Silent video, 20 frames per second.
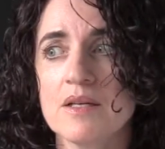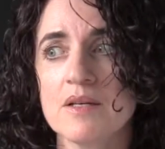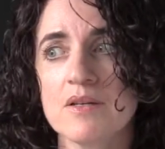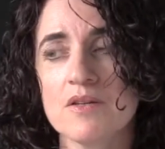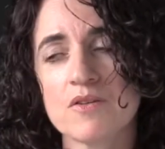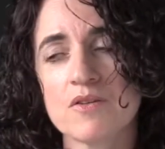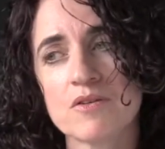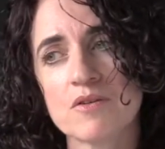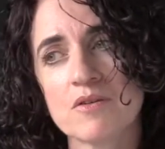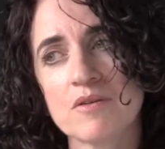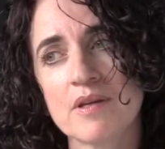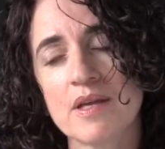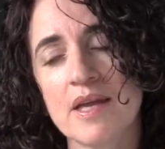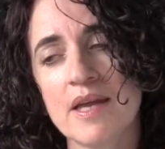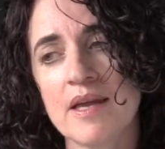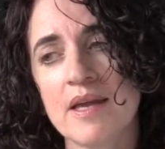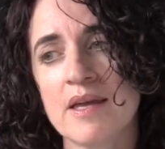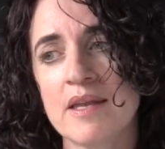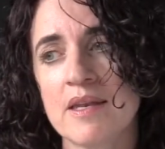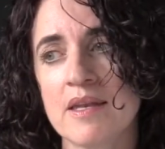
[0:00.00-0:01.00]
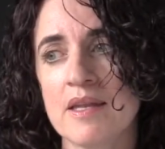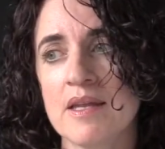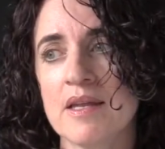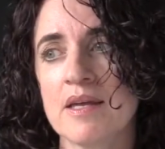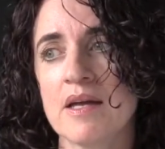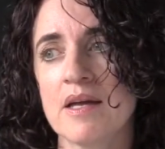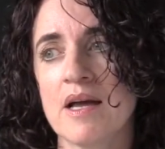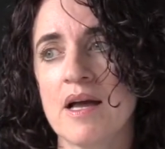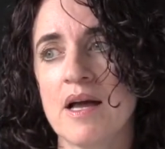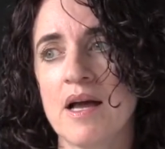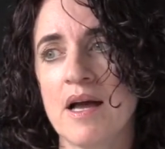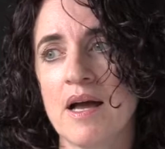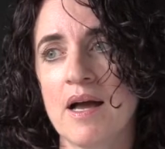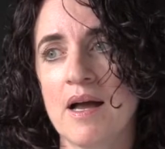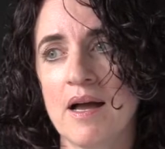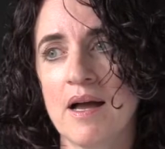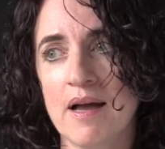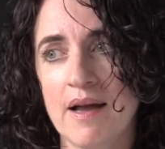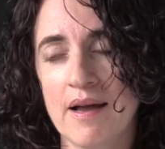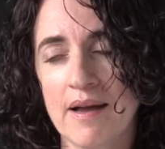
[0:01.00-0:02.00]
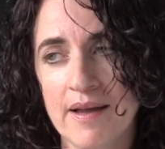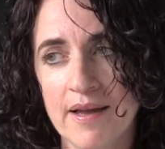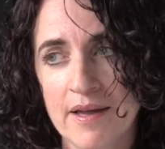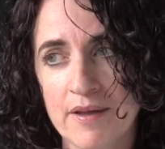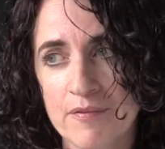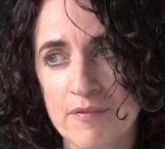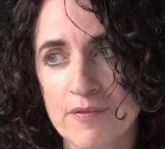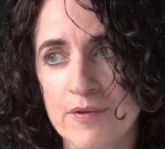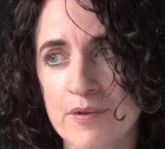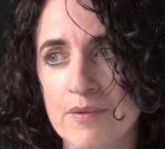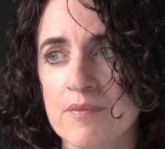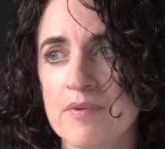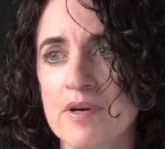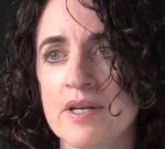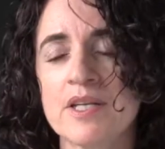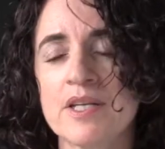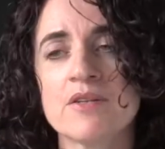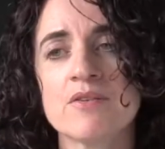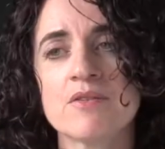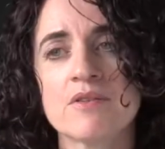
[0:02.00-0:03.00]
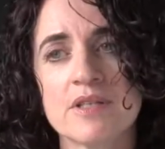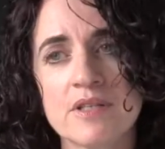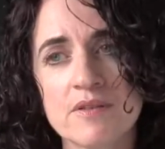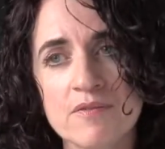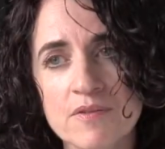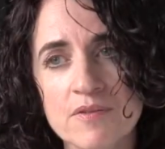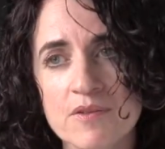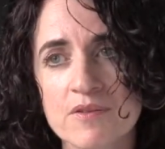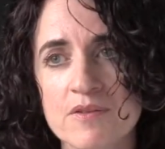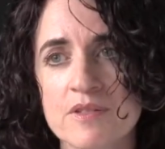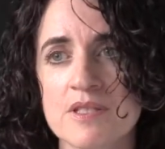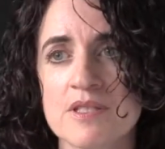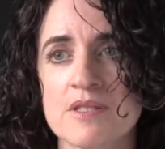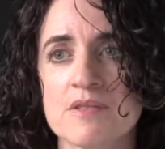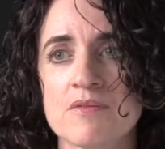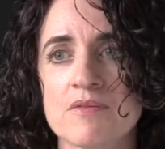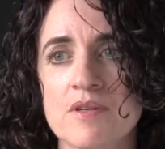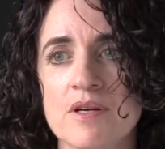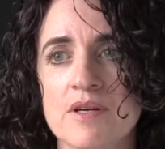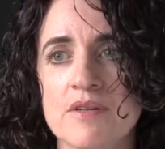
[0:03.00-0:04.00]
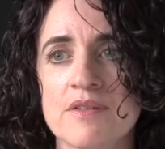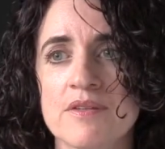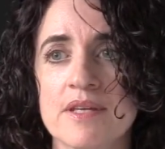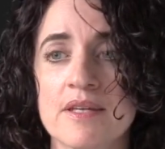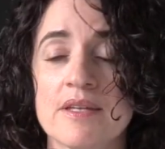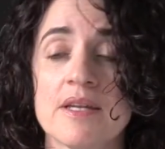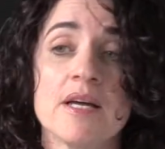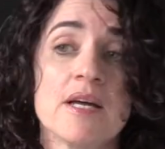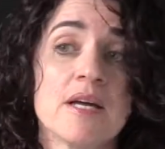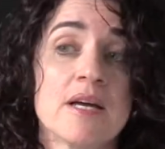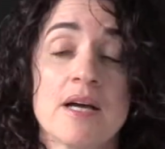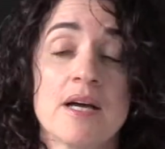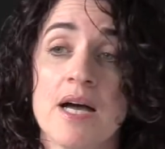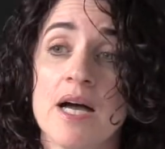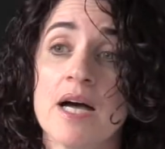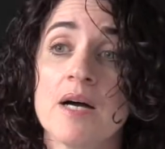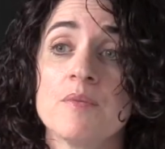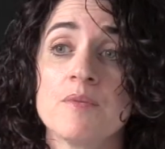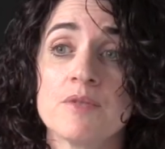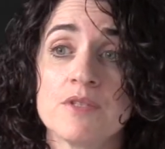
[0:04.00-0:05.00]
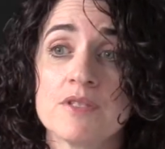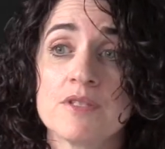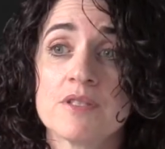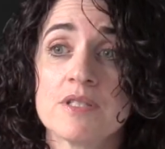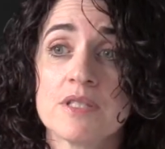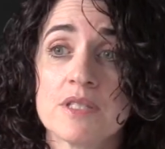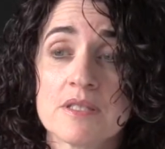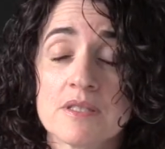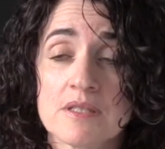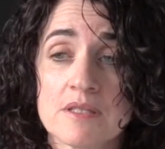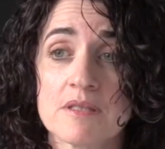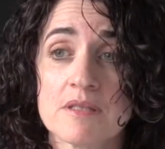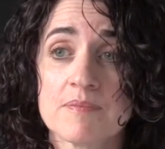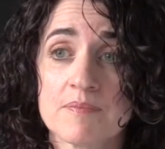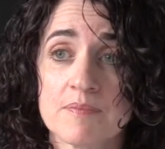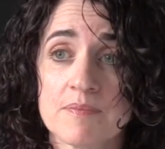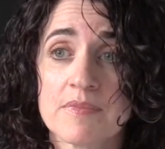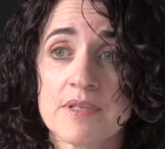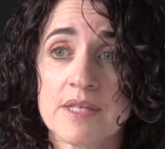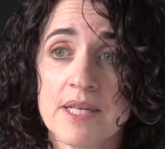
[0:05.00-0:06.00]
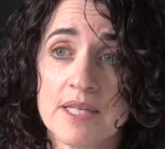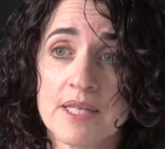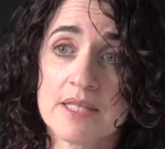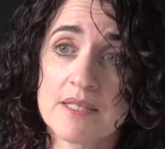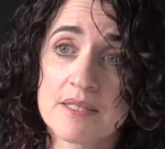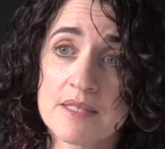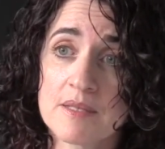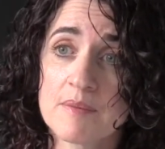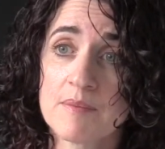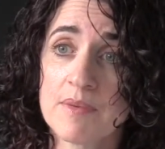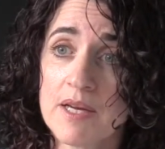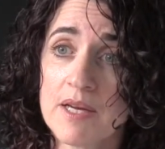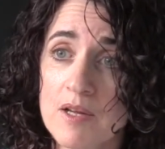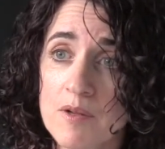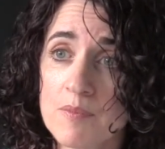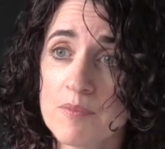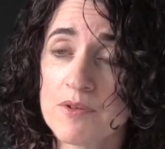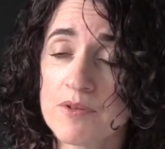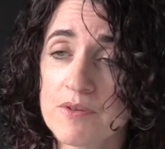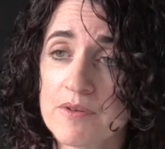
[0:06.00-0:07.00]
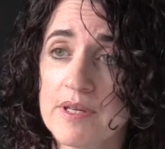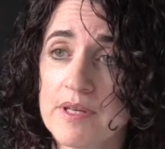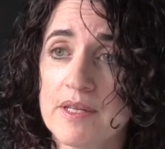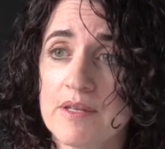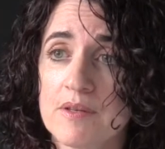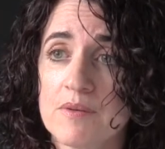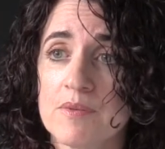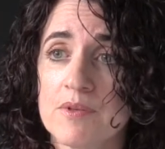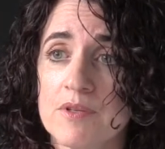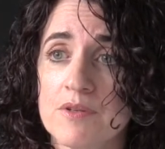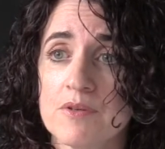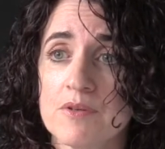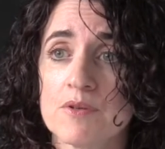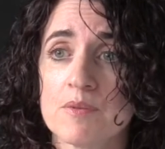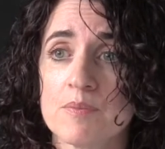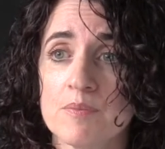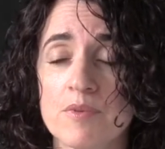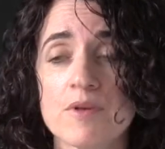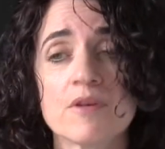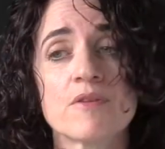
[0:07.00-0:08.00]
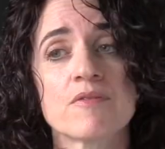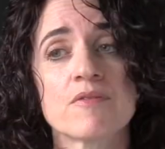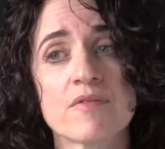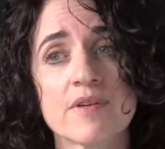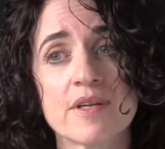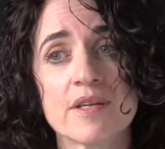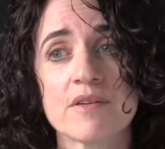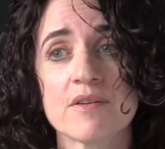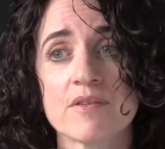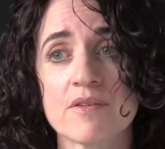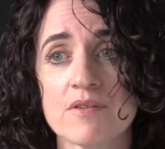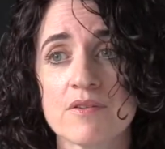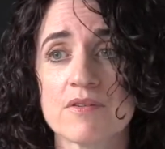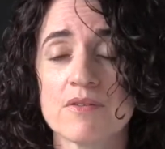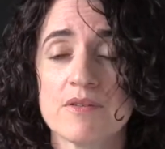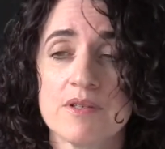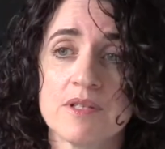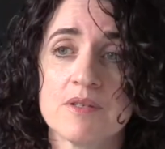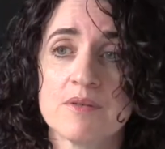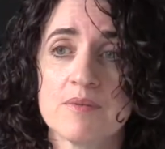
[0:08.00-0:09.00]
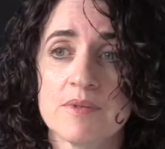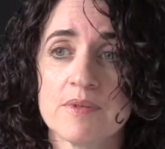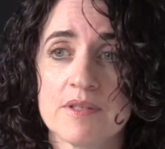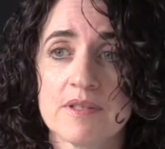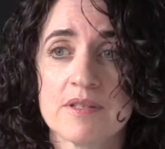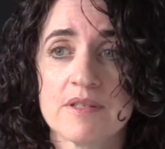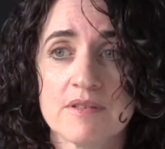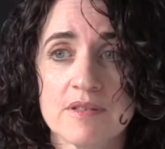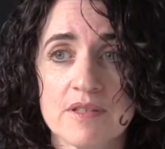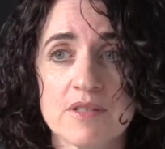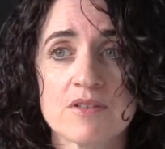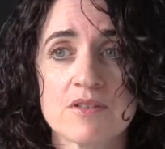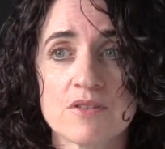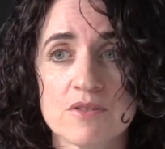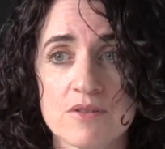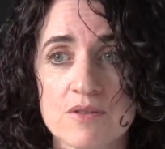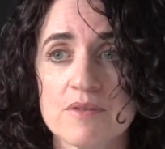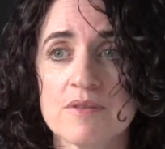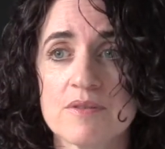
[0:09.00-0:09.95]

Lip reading: So again, if you run into difficulties around that, I would suggest just getting some help together with your boyfriend to deal with this issue.